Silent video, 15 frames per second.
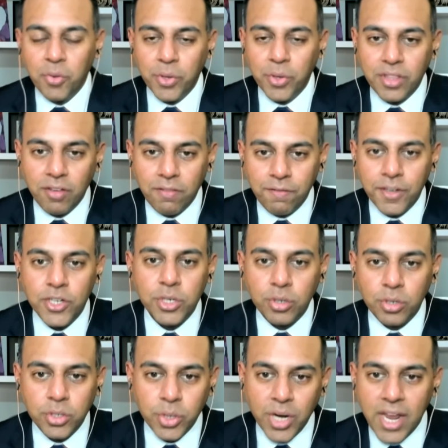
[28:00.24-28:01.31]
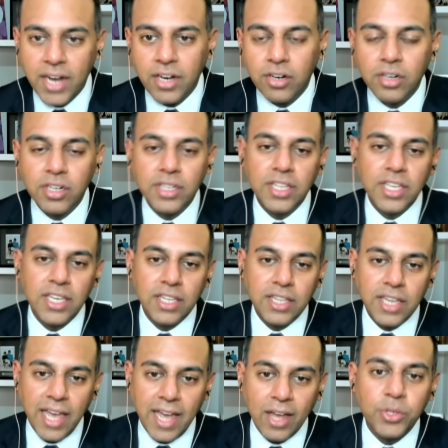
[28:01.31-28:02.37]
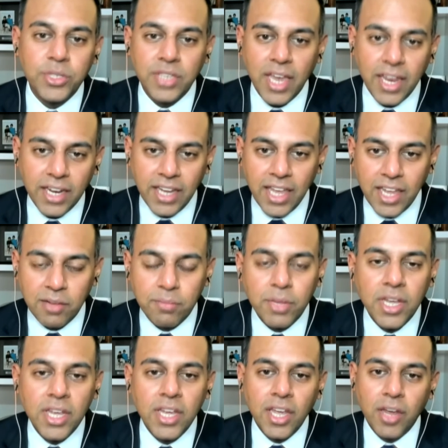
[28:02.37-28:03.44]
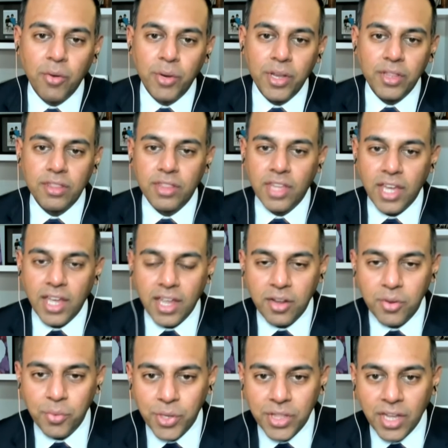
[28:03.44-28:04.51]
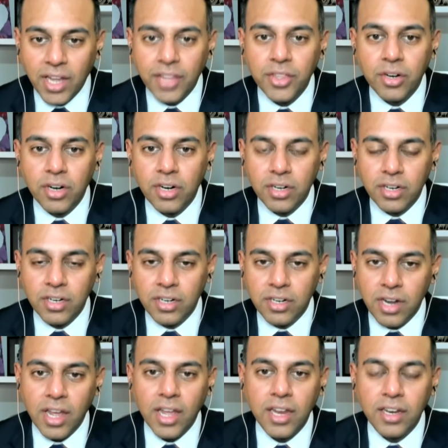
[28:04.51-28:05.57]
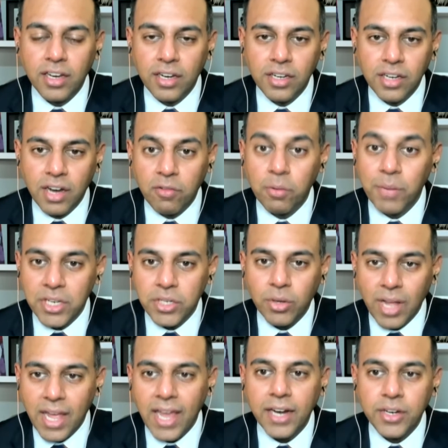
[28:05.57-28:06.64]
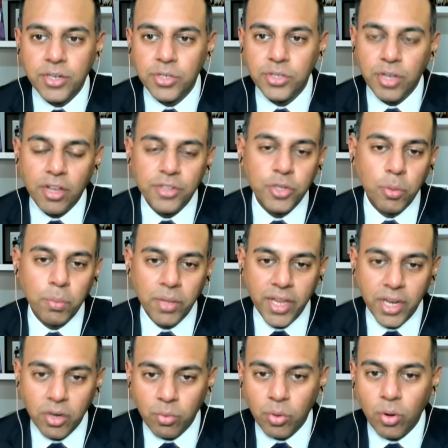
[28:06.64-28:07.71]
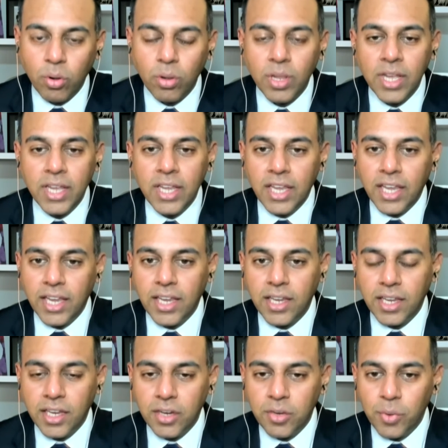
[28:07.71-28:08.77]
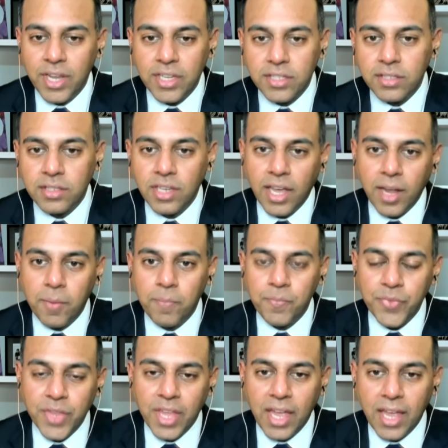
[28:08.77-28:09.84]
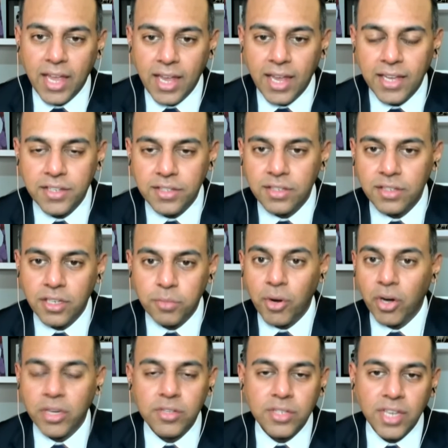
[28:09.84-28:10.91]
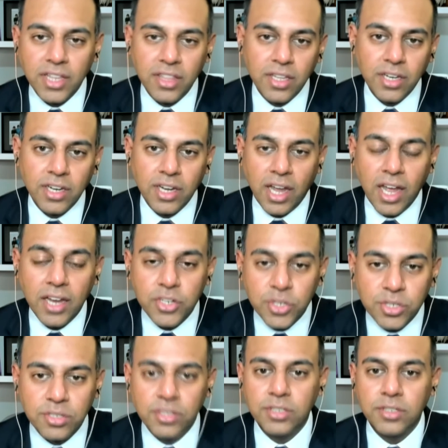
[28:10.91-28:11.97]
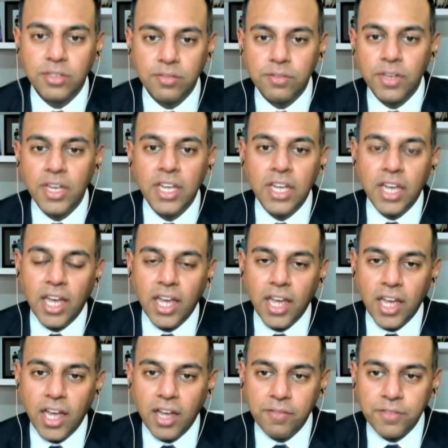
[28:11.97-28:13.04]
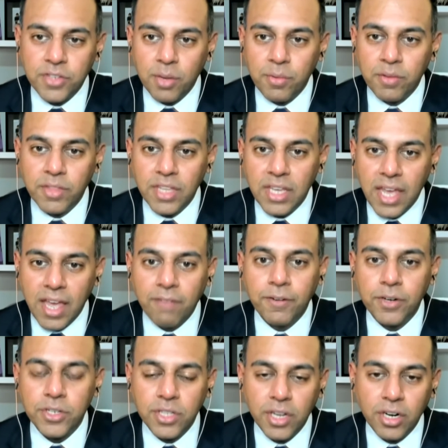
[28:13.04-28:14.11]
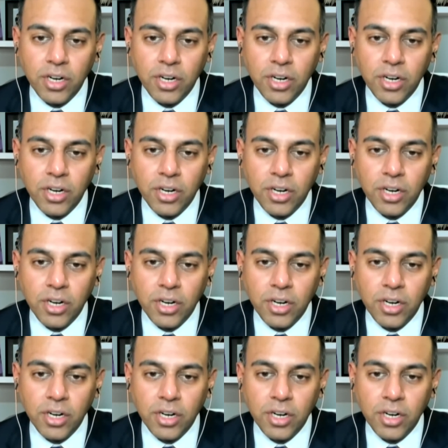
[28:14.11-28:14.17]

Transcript: with the official tracker and the outside game with other non-governmental actors also playing a role in ways, as Mark, you said, the consciousness of some of the efforts that